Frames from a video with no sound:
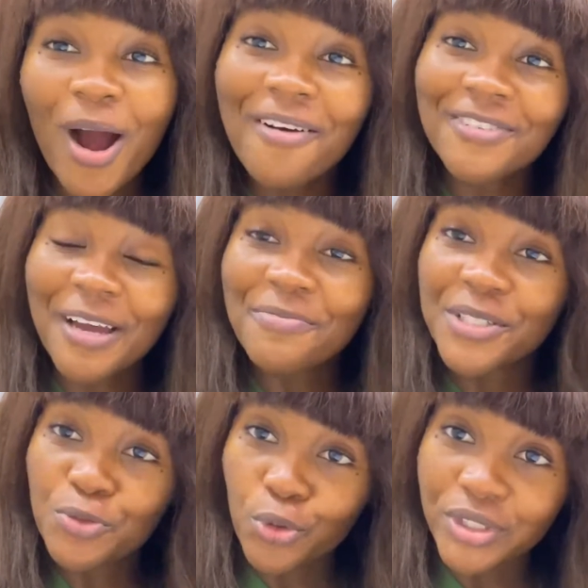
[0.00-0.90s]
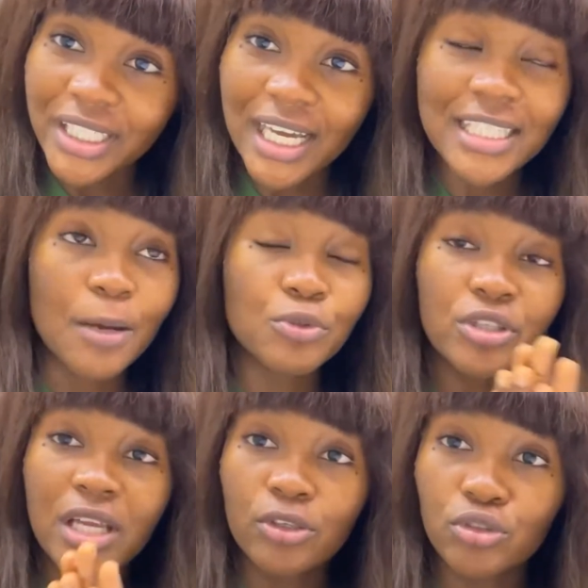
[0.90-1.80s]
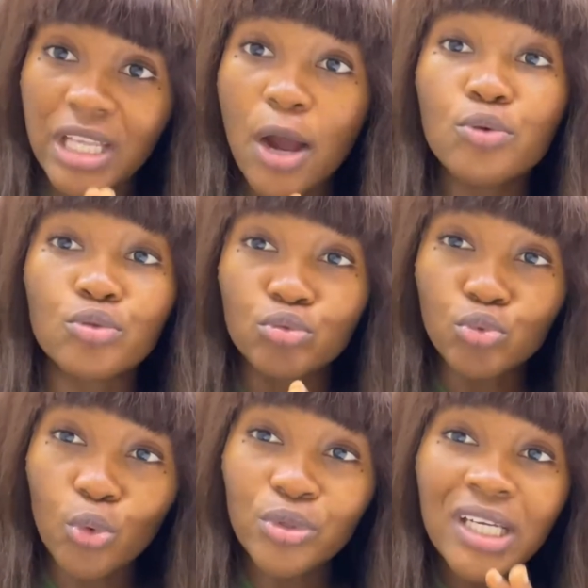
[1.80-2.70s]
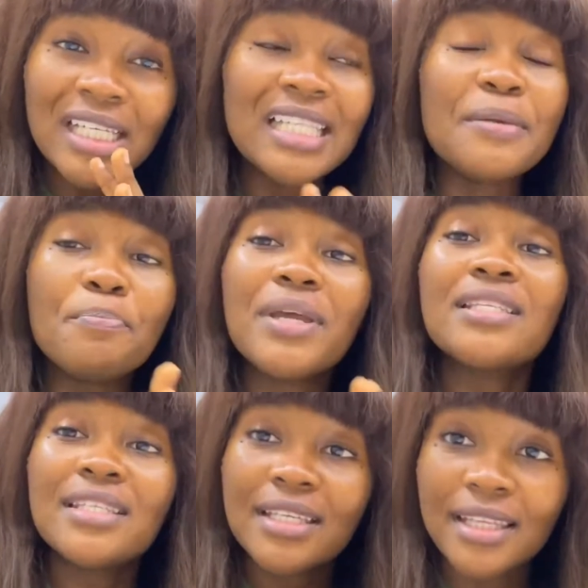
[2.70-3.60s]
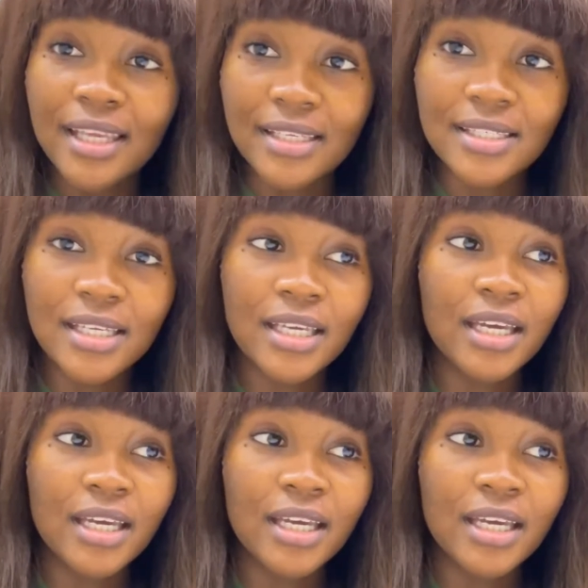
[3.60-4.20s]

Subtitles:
after being known that, I'm sure that now you know the basic things,